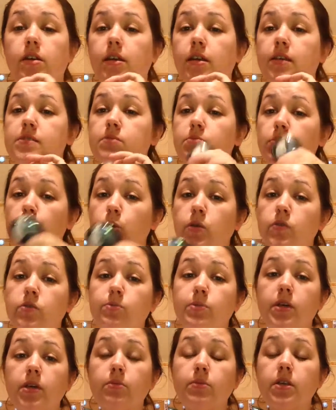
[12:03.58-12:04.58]
to get some beautiful
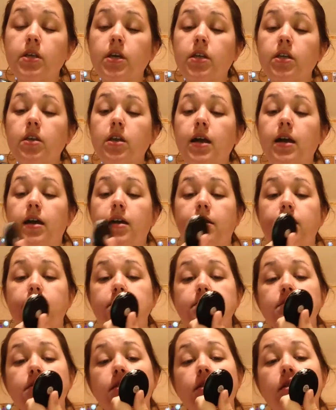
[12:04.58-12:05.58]
pigment on your
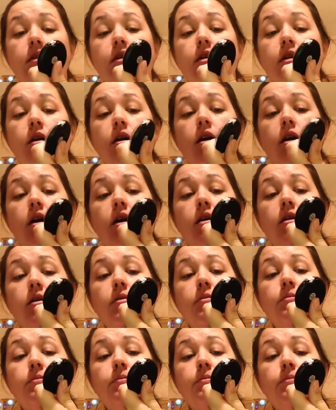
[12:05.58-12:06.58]
eyes.
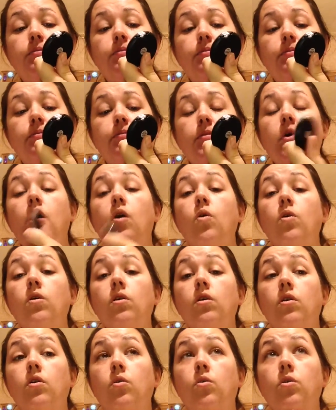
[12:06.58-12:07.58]
Um, or,
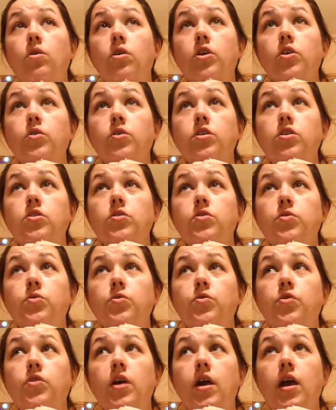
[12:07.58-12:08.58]
or you could
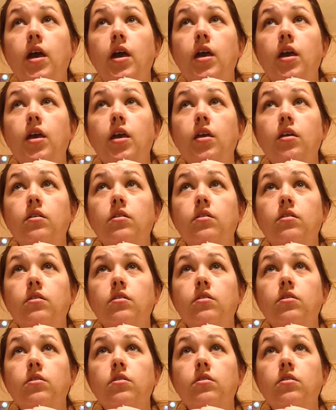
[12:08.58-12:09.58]
use a
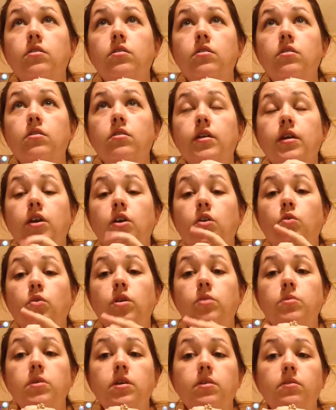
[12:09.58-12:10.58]
like a
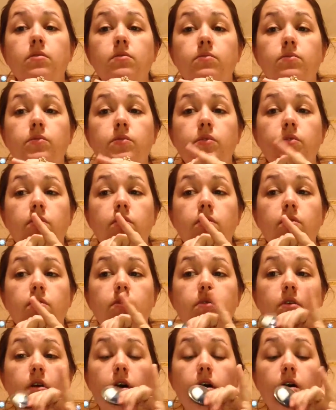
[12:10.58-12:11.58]
creamy
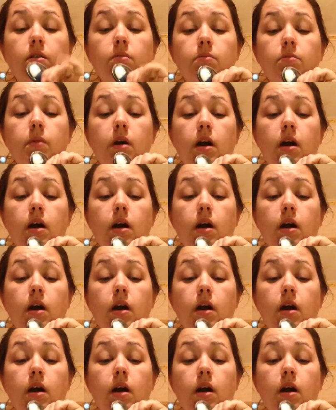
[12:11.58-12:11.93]
um,